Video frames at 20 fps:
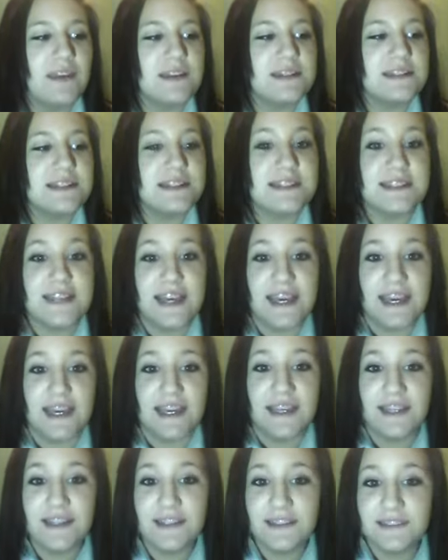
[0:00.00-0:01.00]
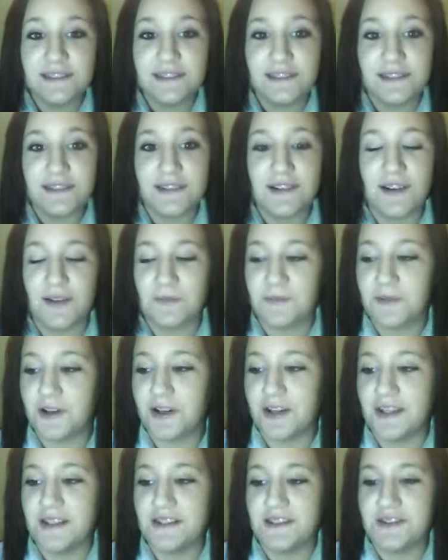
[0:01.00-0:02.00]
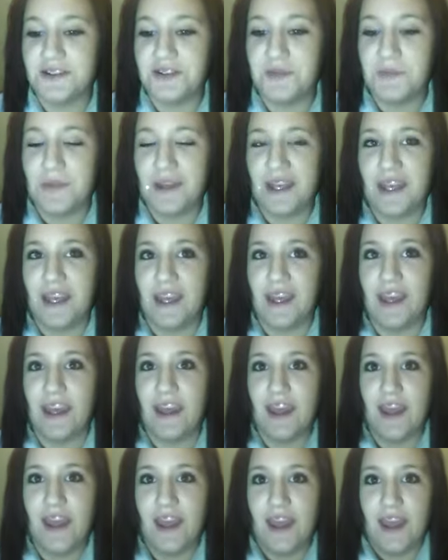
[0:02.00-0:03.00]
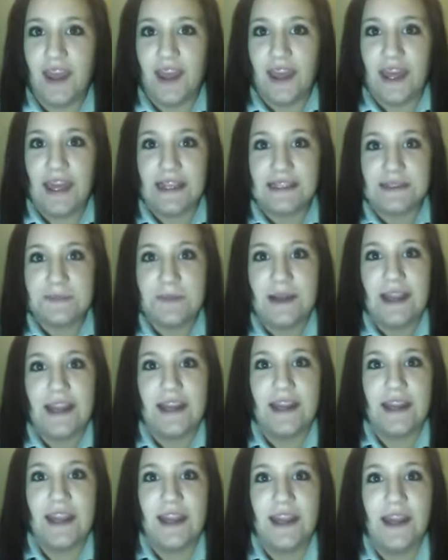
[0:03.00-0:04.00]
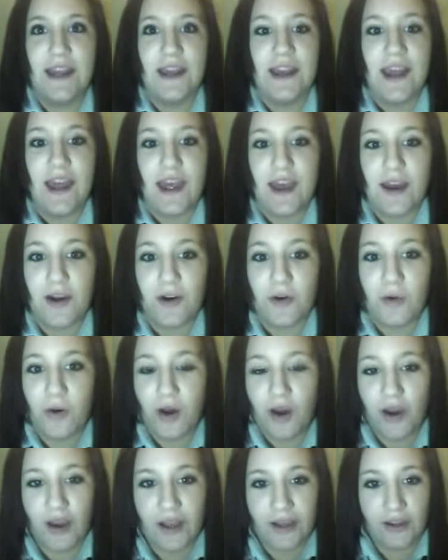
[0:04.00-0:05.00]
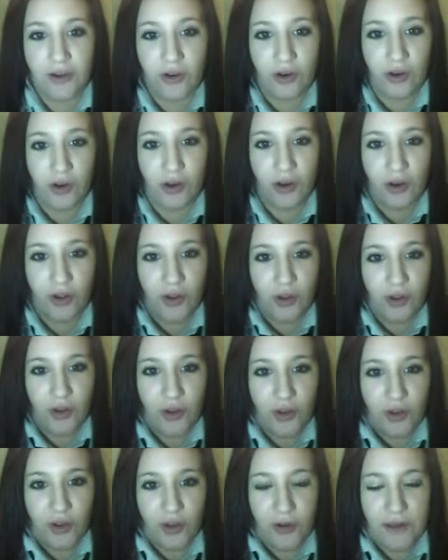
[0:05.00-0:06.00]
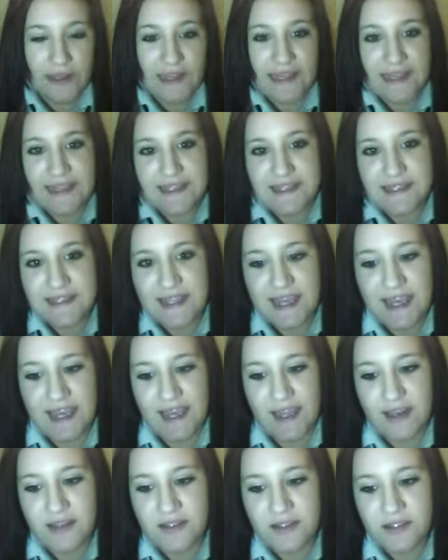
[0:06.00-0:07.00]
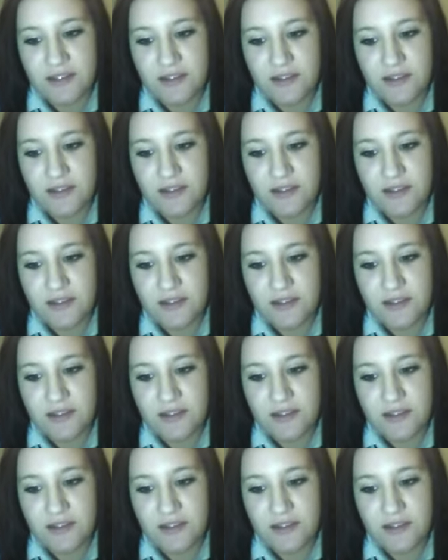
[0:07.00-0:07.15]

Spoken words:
Today I'm going to be explaining how I got clear skin